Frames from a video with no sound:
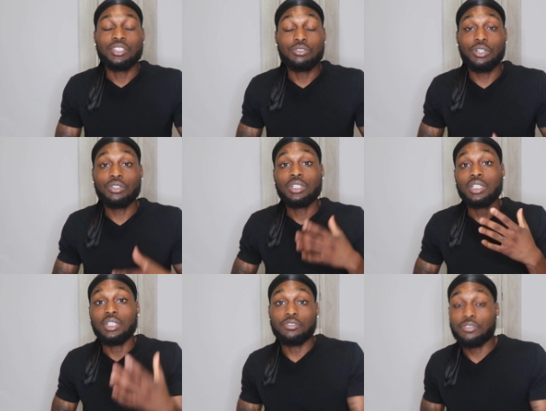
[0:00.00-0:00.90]
You
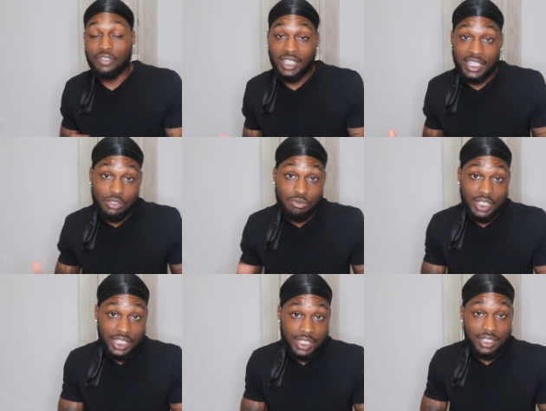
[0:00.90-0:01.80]
know, if you feel like you
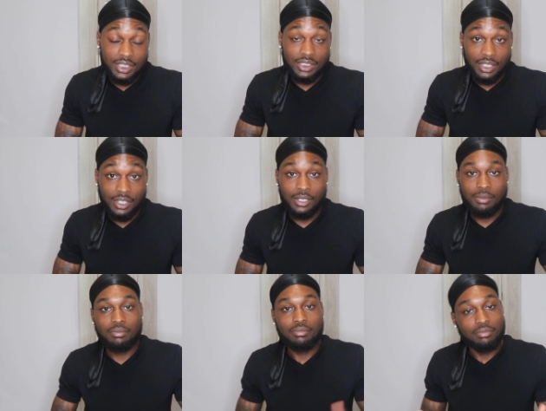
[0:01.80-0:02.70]
need this
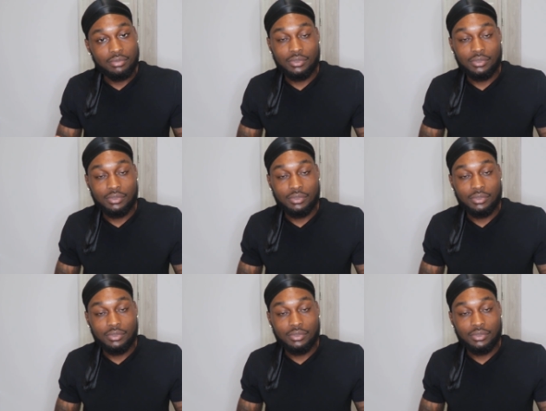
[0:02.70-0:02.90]
herb,